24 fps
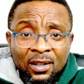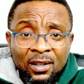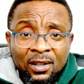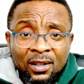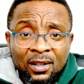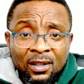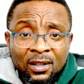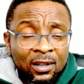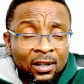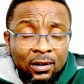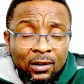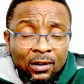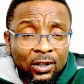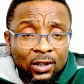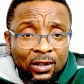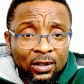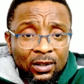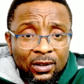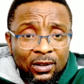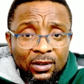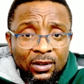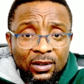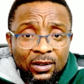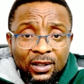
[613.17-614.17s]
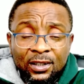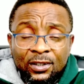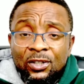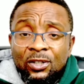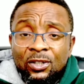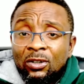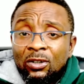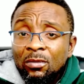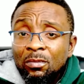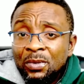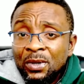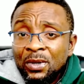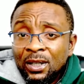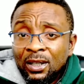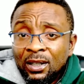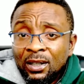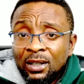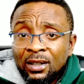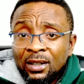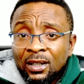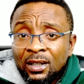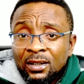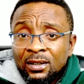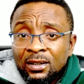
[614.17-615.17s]
No. It's going to be
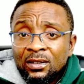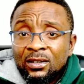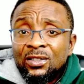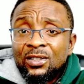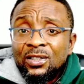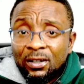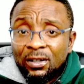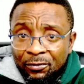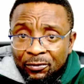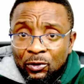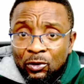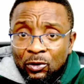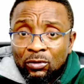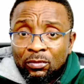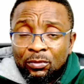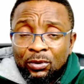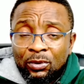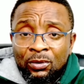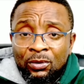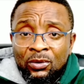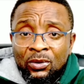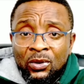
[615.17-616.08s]
Tifnumbu.